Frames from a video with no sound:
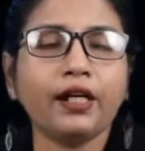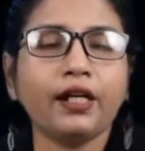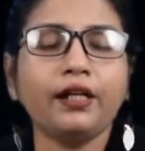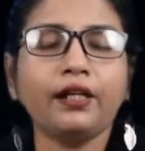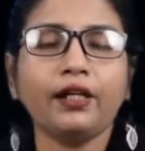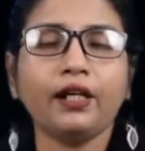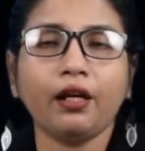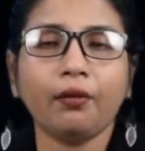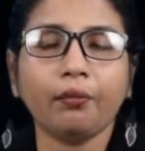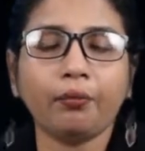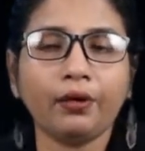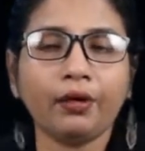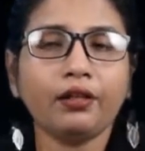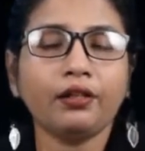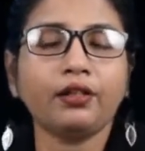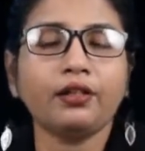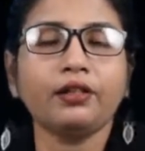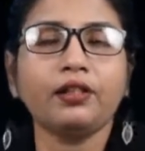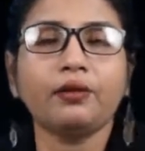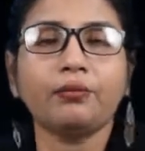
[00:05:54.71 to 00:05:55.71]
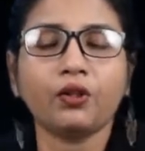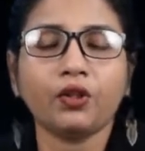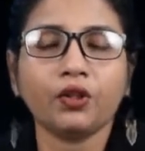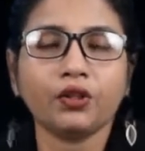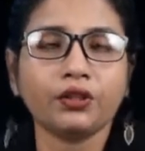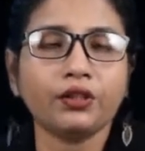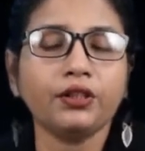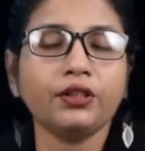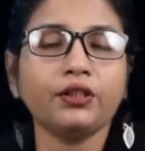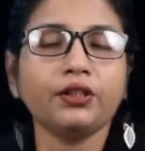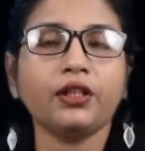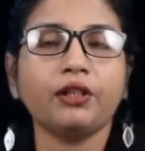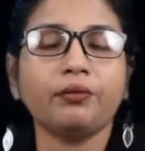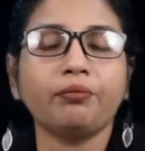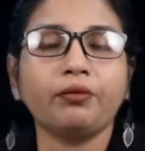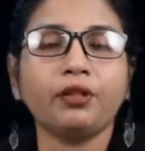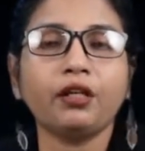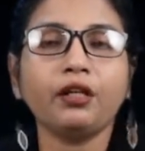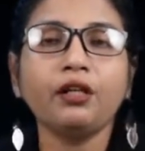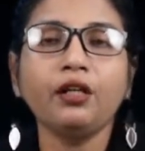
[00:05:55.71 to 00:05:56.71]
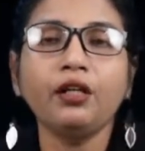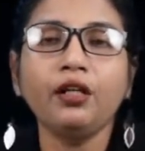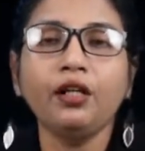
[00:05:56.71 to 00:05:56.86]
and take part in the proceedings of the